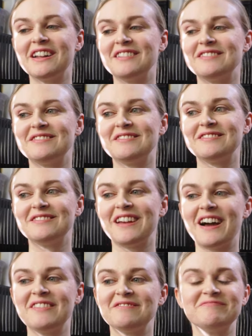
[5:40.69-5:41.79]
And
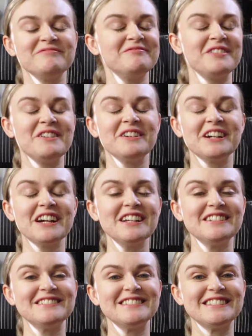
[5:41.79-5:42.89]
yeah, we were good.